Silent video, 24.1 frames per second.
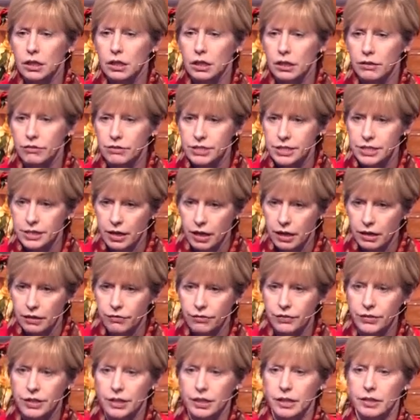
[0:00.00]
of
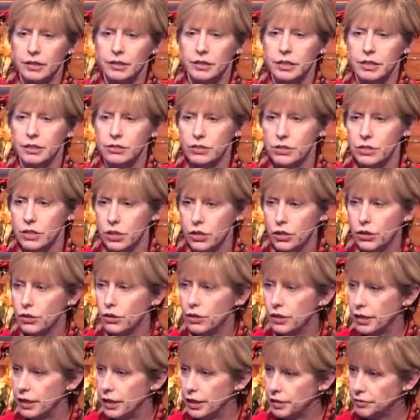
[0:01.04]
safety and
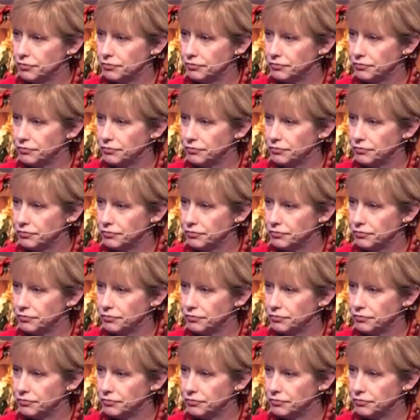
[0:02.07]
security.